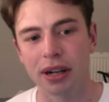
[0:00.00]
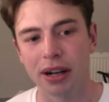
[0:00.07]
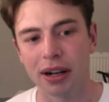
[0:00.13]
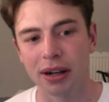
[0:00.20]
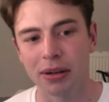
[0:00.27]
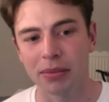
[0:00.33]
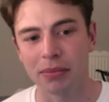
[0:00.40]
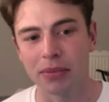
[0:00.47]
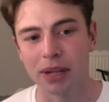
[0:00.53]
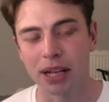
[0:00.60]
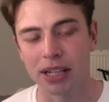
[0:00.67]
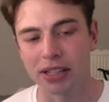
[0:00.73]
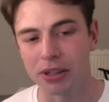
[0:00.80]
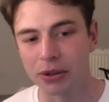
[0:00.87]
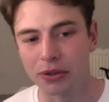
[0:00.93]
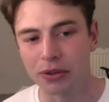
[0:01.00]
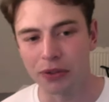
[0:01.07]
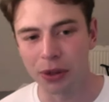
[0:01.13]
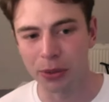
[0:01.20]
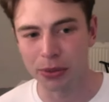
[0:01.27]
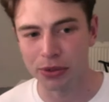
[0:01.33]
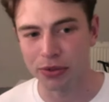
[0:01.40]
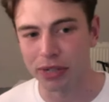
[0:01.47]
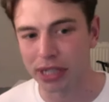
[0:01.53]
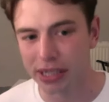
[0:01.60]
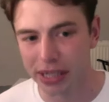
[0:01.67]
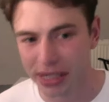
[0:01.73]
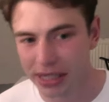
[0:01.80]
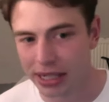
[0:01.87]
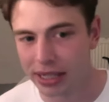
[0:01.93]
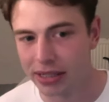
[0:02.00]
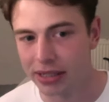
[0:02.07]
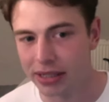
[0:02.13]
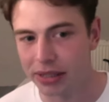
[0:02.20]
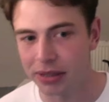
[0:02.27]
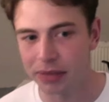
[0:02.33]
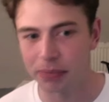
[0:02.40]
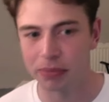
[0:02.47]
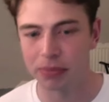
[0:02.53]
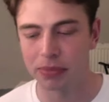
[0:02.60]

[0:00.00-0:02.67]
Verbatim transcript: And so the film was really dictated